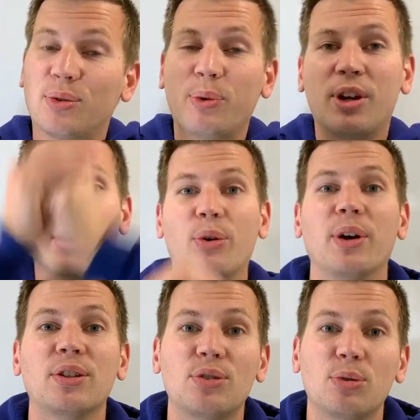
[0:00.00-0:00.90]
we are
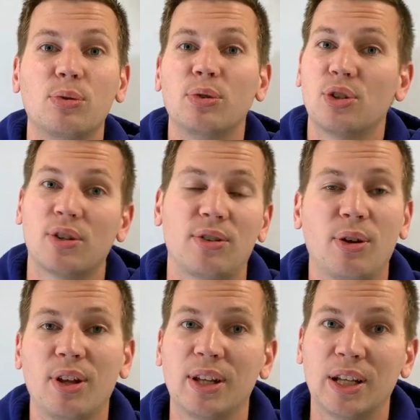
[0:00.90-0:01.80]
going to just
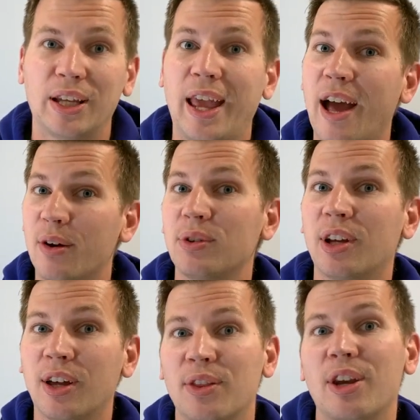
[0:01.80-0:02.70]
count
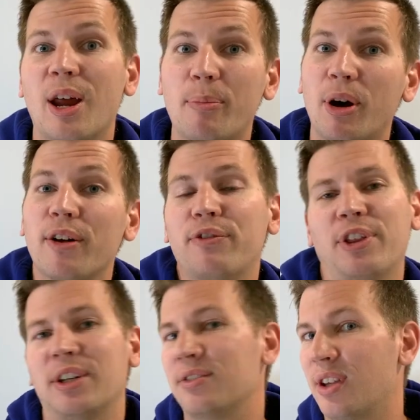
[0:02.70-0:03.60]
the number of
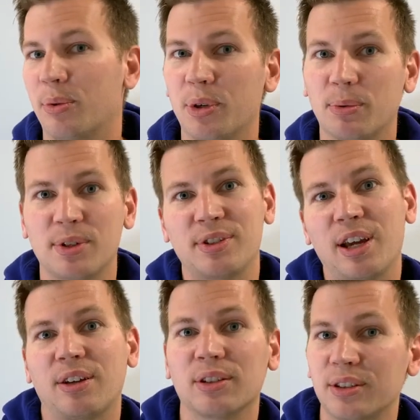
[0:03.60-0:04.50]
things that we
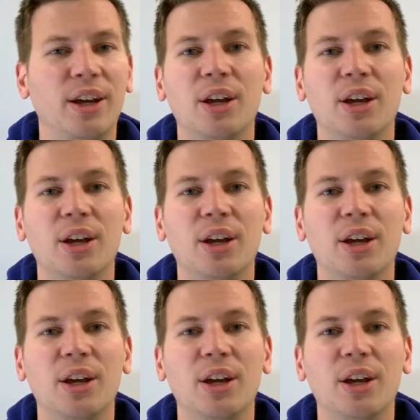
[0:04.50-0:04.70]
recycled.